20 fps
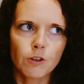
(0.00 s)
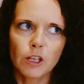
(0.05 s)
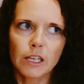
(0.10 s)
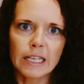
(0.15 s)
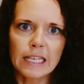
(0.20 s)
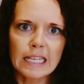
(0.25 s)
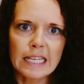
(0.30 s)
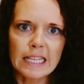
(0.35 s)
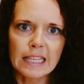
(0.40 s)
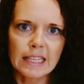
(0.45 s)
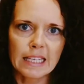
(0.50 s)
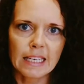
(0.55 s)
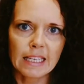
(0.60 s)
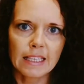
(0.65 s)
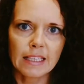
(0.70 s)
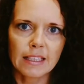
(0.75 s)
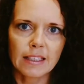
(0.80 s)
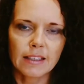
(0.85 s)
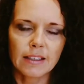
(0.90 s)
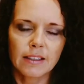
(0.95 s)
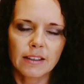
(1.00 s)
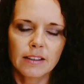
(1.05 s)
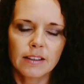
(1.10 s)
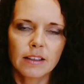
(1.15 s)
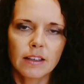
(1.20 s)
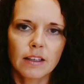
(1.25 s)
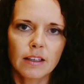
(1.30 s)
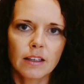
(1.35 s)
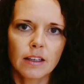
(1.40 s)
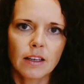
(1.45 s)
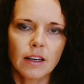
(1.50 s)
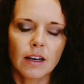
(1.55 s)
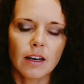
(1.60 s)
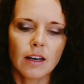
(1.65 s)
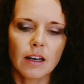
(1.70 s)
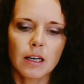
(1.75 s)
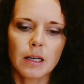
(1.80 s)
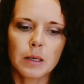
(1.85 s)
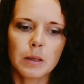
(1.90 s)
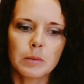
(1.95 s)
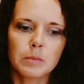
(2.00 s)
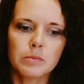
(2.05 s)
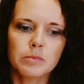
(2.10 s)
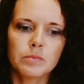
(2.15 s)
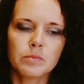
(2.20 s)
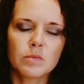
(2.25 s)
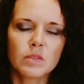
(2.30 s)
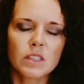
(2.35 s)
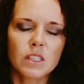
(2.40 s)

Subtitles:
for anything. So